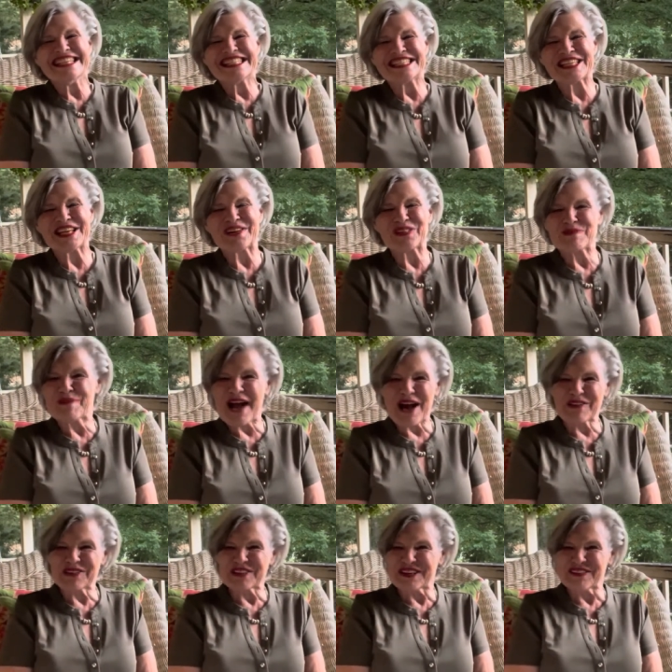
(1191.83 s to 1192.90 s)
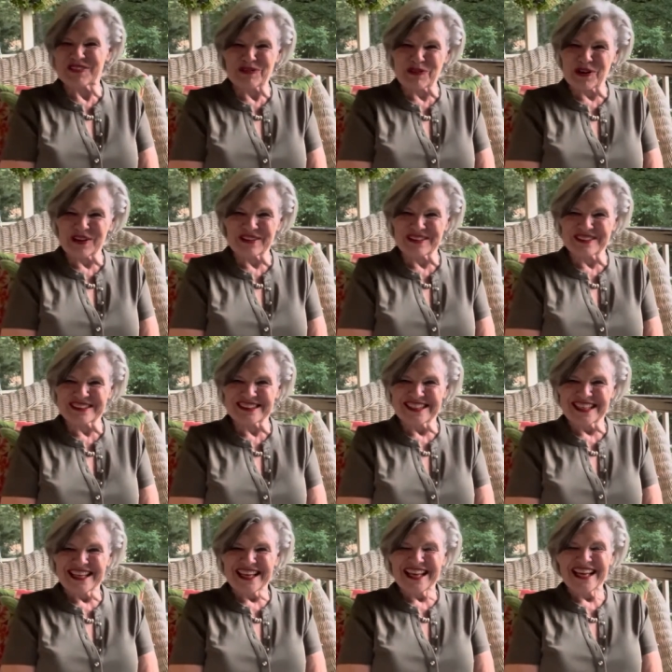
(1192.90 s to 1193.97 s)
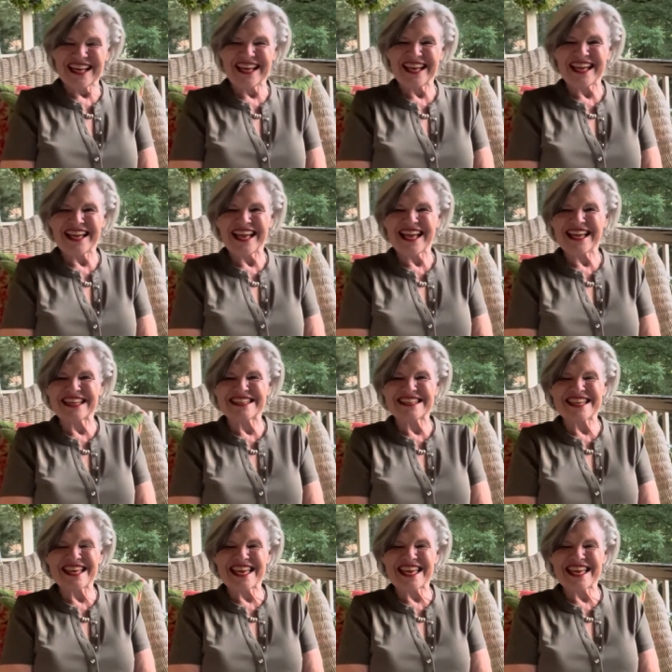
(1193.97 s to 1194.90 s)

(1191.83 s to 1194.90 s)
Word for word: So the power of the word. And